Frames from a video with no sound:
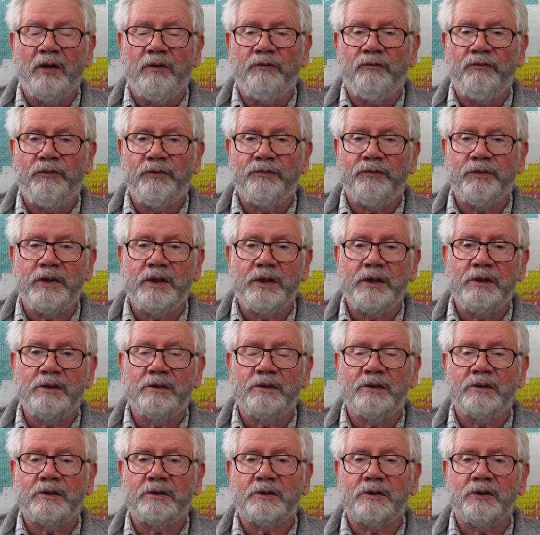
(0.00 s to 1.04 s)
fifteen
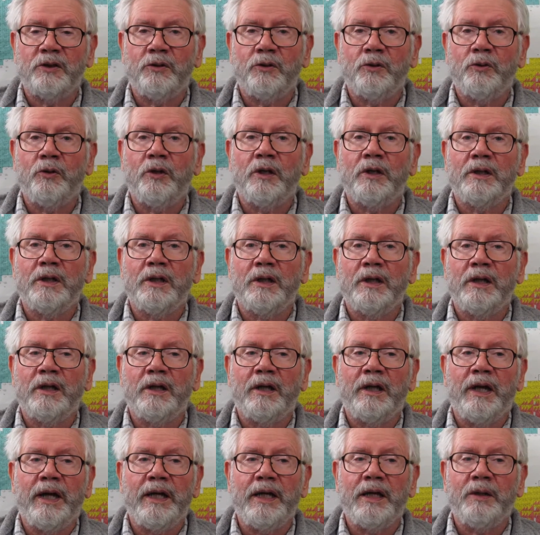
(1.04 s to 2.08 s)
or so uh,
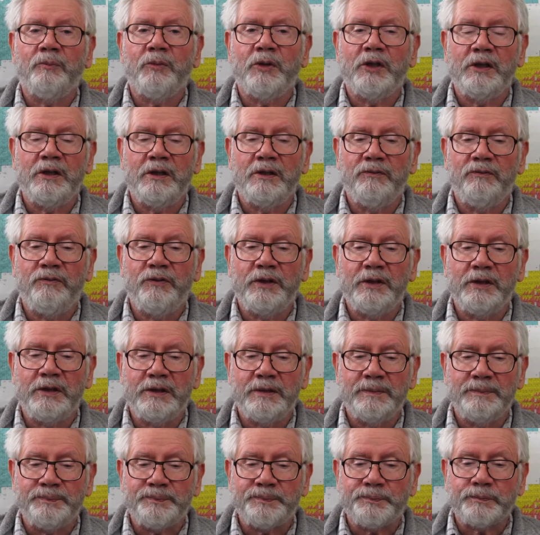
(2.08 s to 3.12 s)
MeV,